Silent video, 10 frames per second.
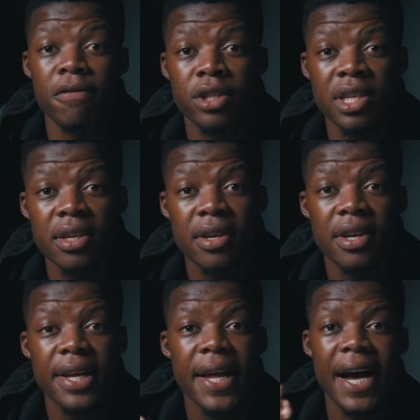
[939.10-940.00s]
Footy.
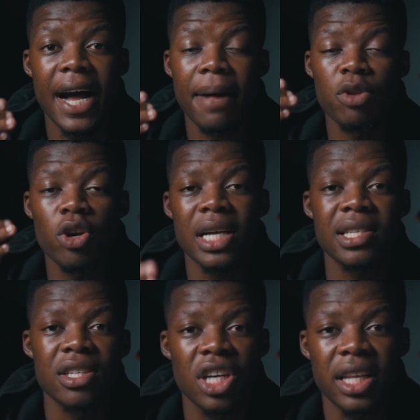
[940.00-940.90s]
You guys
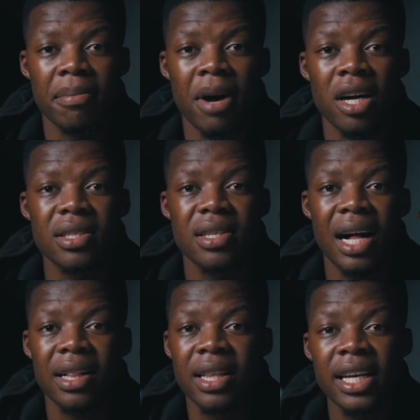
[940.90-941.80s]
can check them out.
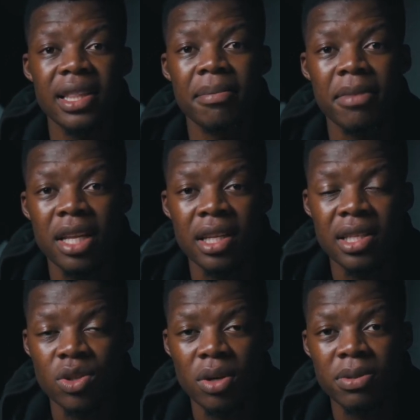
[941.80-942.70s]
I'll link them in the
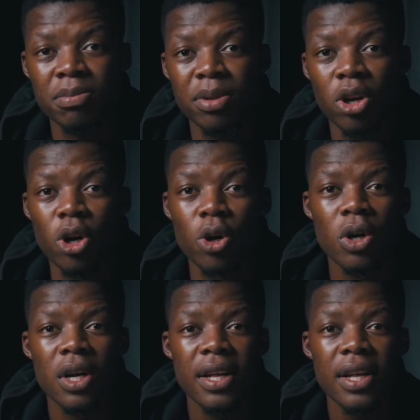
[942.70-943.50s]
description below.